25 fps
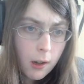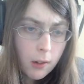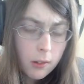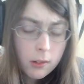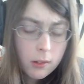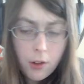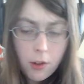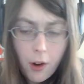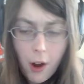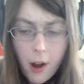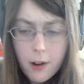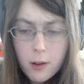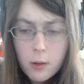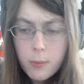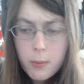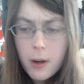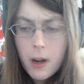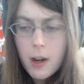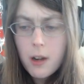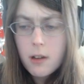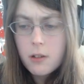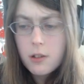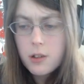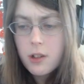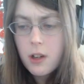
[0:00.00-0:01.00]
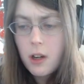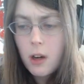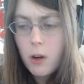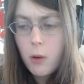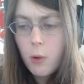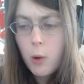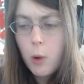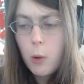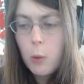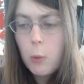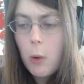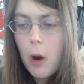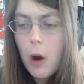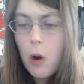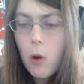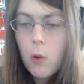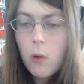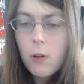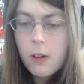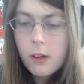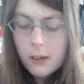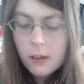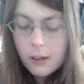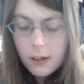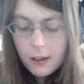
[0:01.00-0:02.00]
Cracker Barrel's going
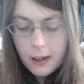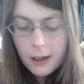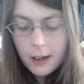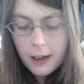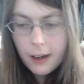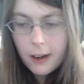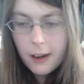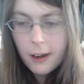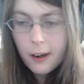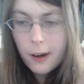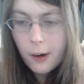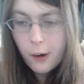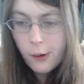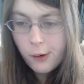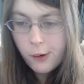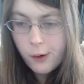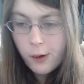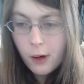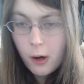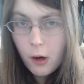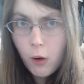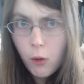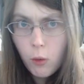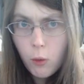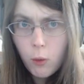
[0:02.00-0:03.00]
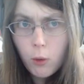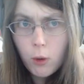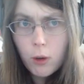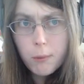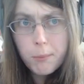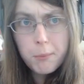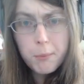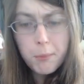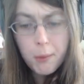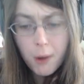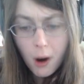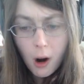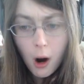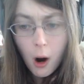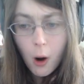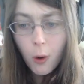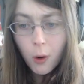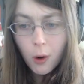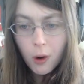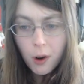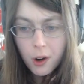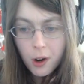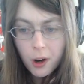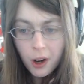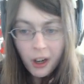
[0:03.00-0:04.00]
woke and they're going
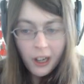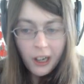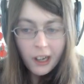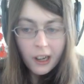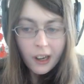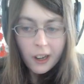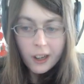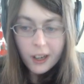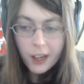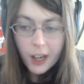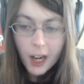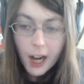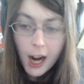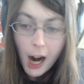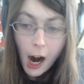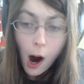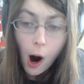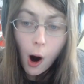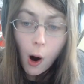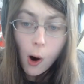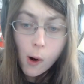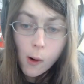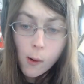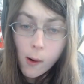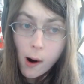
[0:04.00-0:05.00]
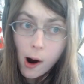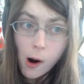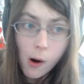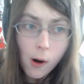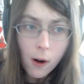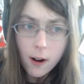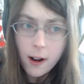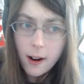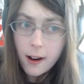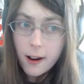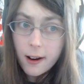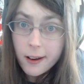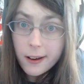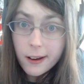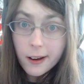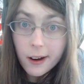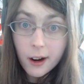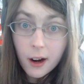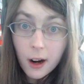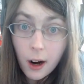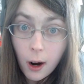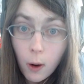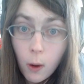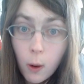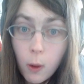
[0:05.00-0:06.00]
broke. You go woke and you
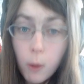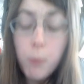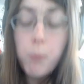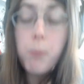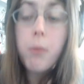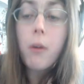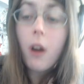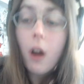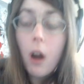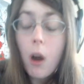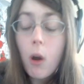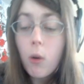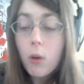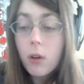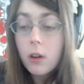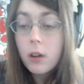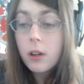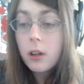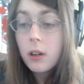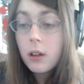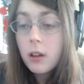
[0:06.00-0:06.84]
go broke.